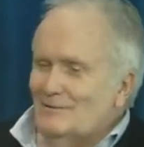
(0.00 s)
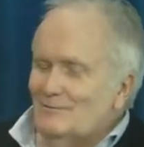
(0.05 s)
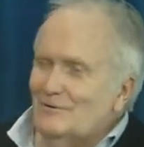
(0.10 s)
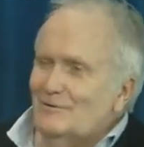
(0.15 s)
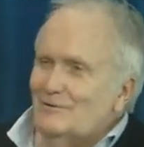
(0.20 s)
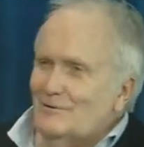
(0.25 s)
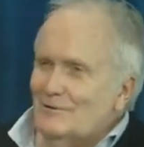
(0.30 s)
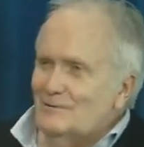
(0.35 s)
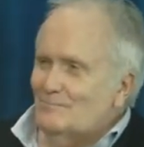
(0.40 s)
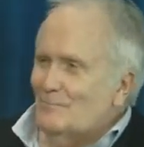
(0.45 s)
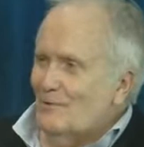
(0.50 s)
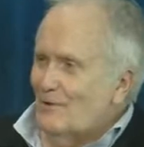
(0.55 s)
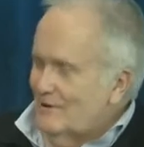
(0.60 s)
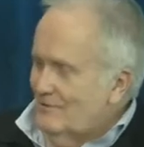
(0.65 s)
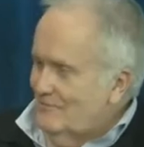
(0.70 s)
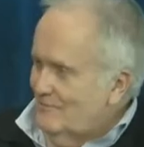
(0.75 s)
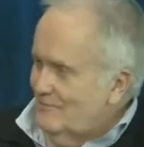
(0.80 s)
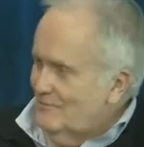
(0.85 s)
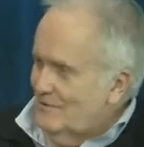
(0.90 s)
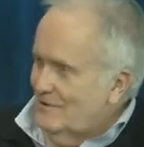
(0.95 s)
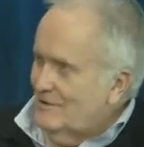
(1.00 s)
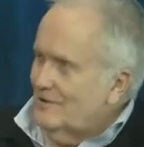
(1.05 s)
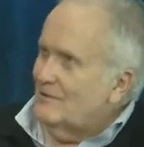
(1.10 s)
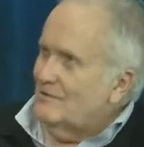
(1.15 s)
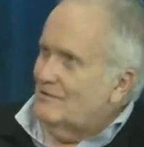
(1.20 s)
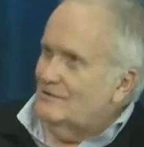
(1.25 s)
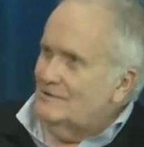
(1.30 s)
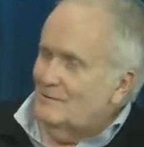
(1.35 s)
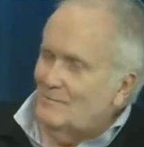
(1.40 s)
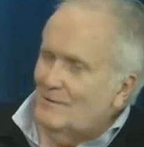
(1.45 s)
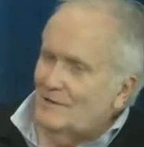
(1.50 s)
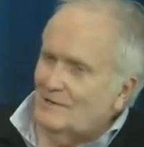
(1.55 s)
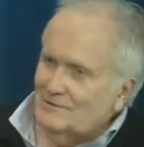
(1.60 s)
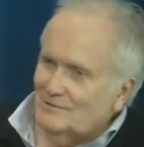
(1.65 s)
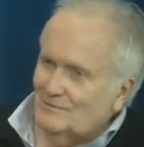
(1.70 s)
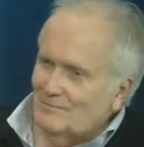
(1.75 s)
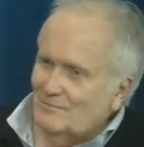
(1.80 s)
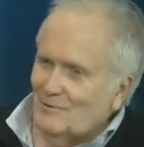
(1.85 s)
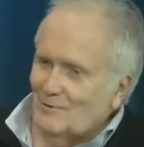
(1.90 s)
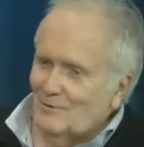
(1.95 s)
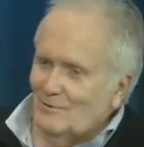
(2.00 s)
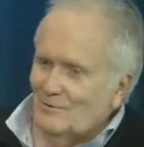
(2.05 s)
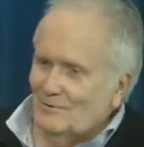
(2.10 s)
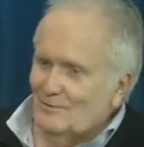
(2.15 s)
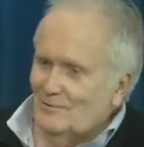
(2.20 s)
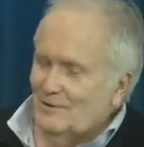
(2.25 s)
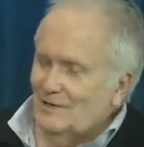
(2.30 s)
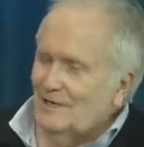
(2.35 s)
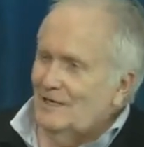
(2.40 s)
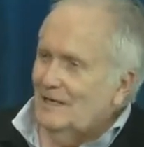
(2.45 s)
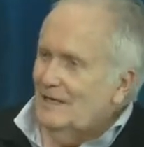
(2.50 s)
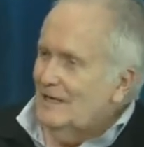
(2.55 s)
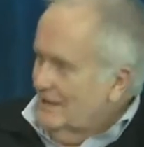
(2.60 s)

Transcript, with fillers: Well, of course, part of another dimension of poetry,